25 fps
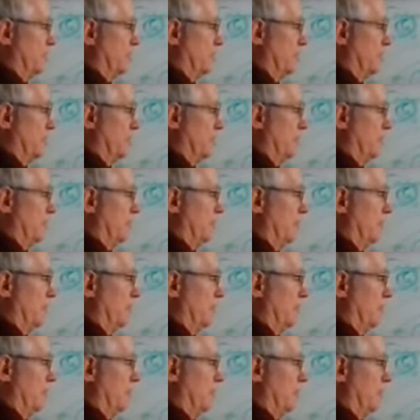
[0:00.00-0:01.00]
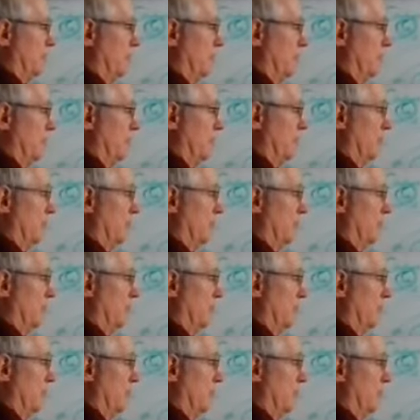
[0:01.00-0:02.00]

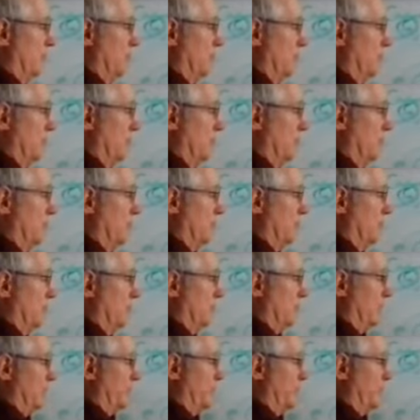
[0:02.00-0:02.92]
Nothing is said.